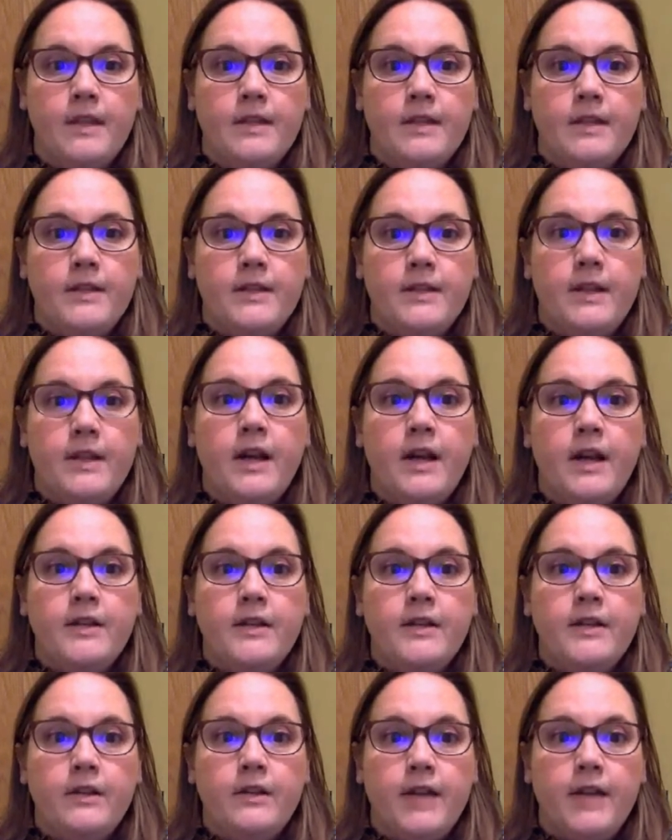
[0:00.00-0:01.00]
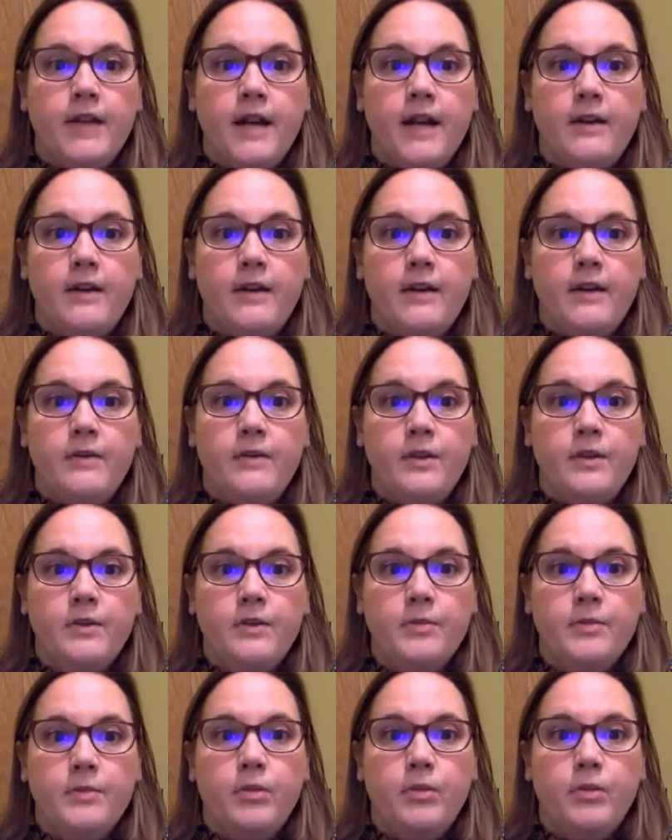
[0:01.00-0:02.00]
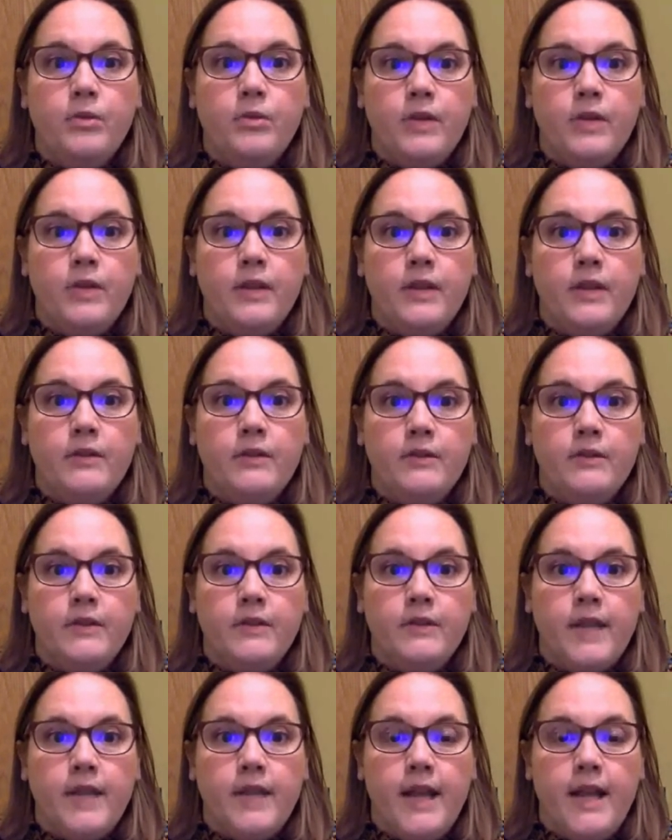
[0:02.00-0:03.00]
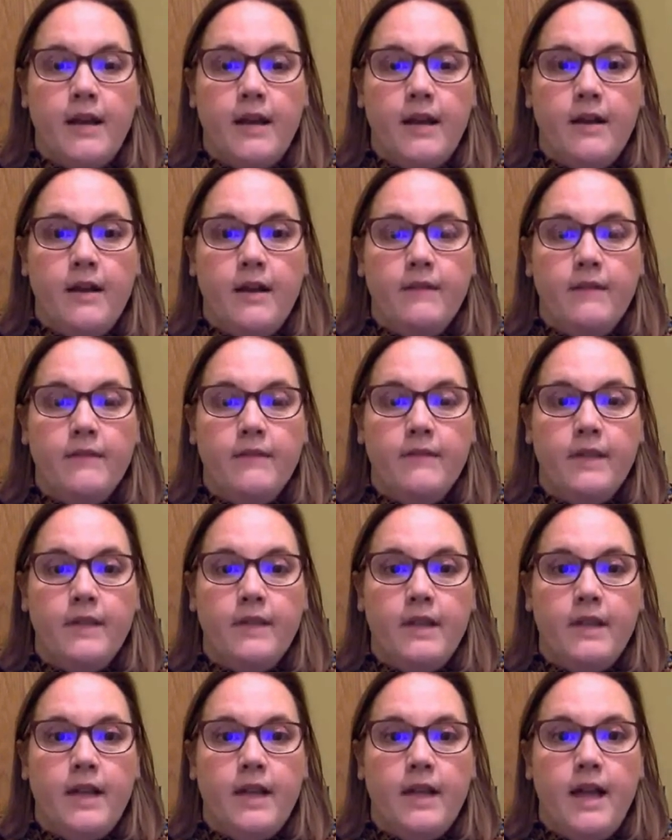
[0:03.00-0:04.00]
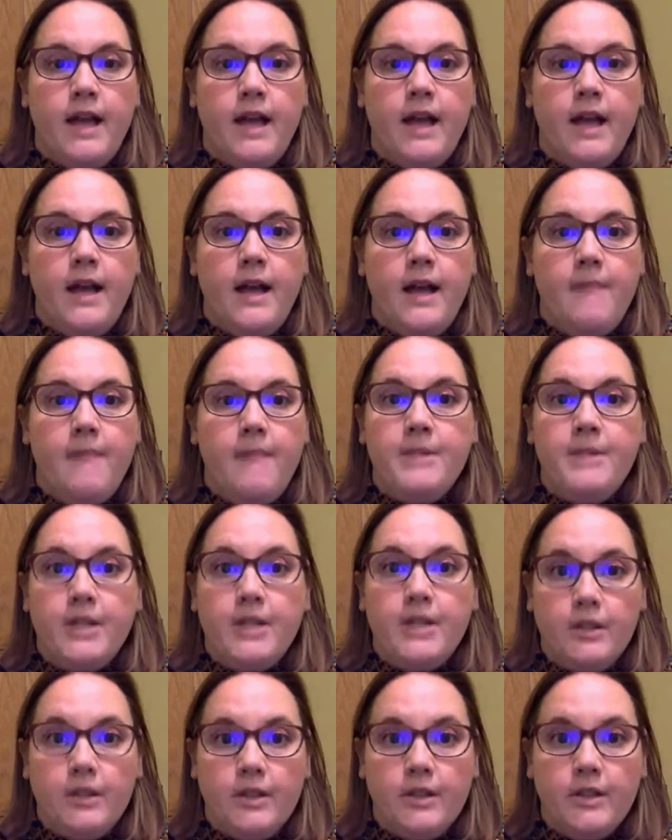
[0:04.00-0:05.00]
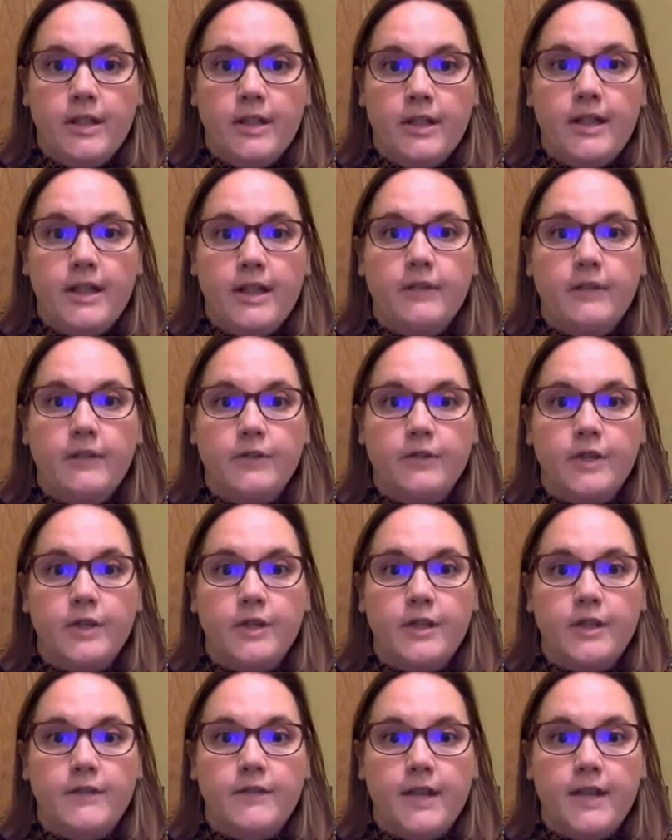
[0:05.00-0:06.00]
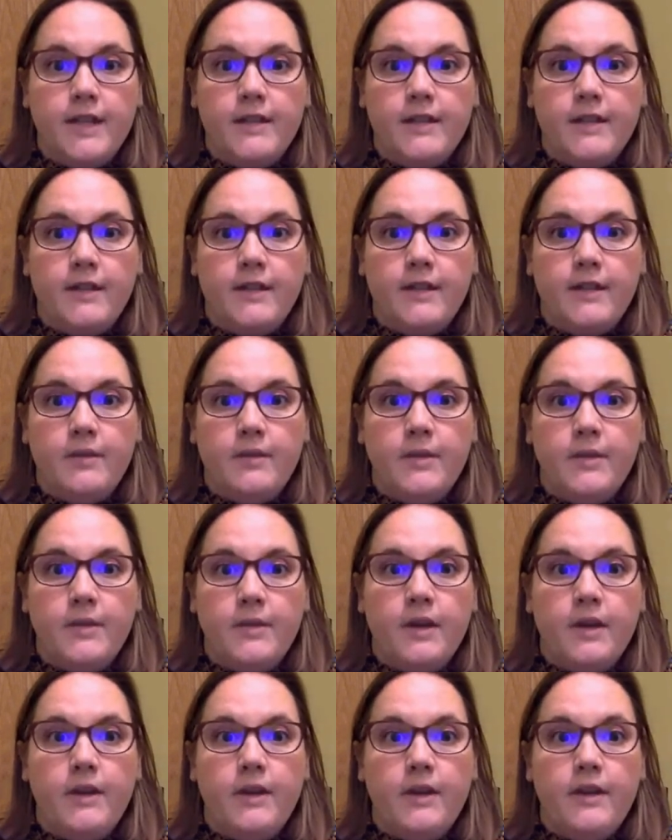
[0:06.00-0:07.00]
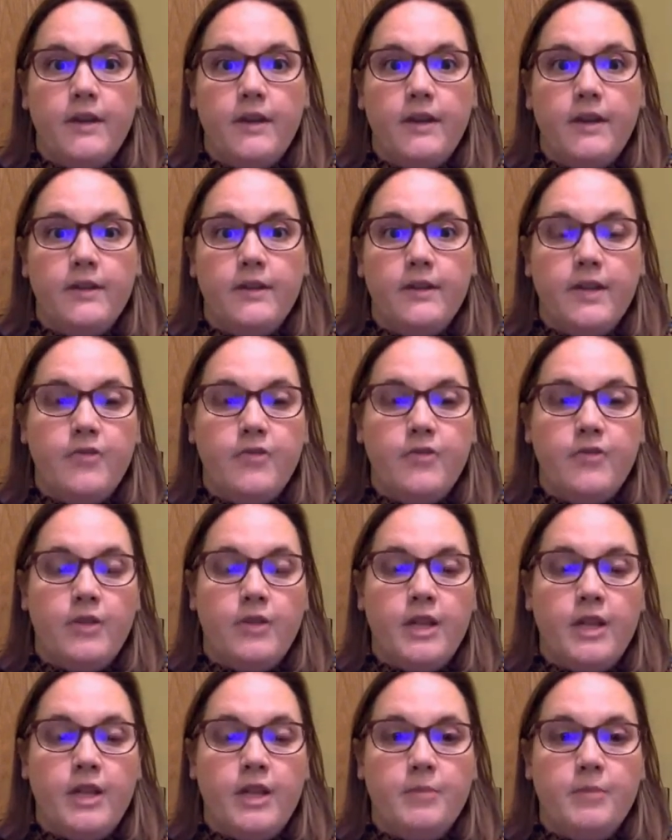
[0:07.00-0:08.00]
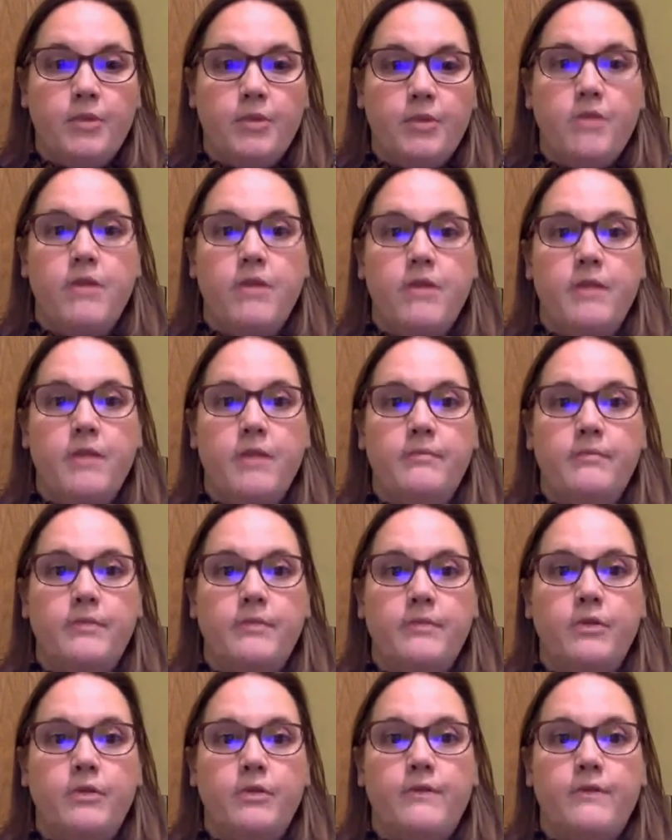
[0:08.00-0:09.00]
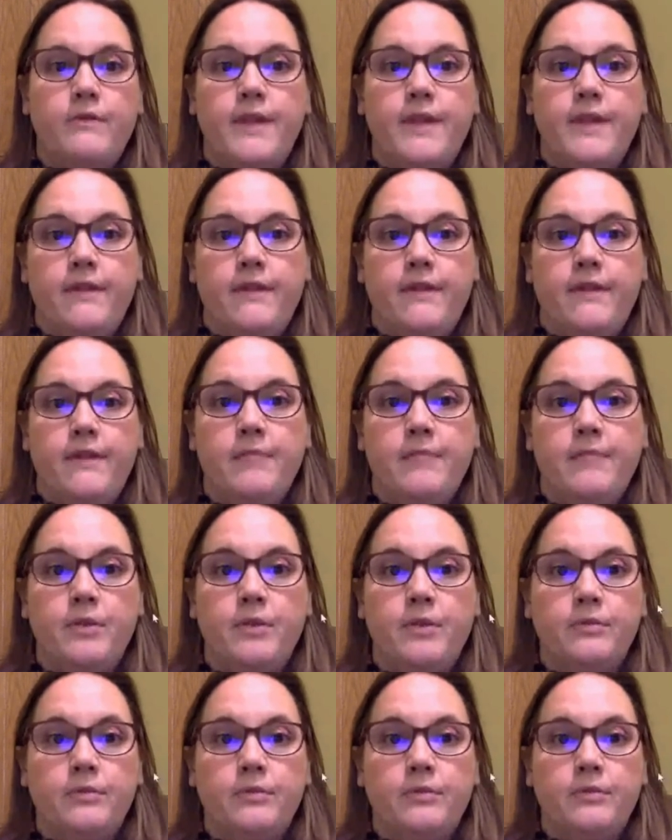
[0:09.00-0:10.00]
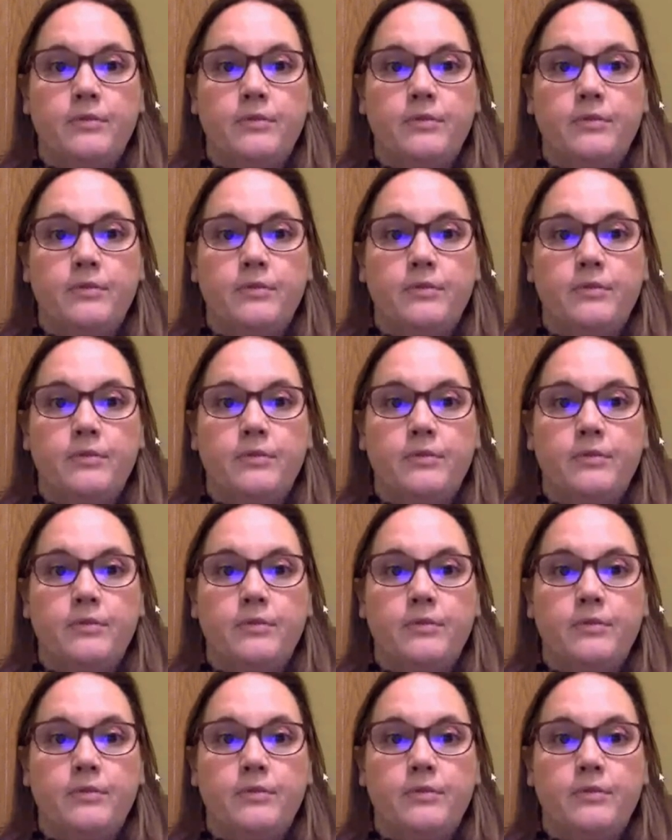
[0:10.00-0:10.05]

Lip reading: Decide on how you deploy and govern AI, machine learning and alternative data with either a centralised programme or a federated model.